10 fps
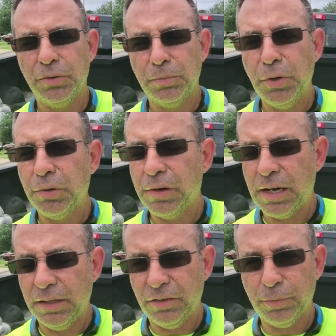It's
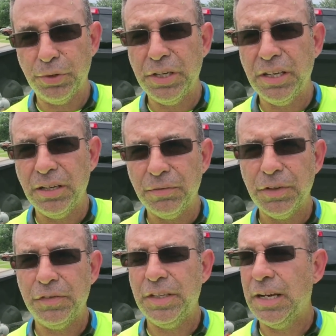motorized. It's pretty neat.
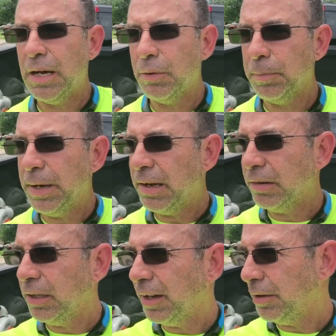15-hour
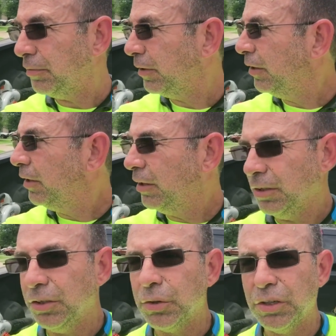battery life.
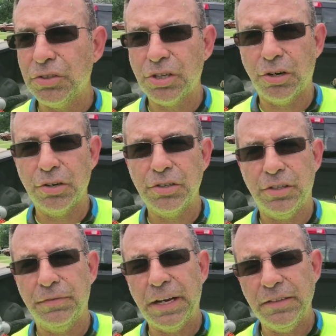You can charge
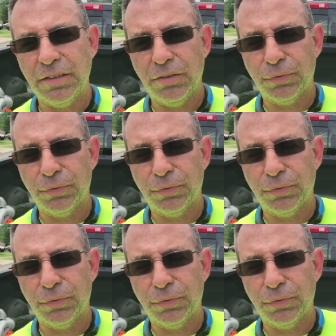devices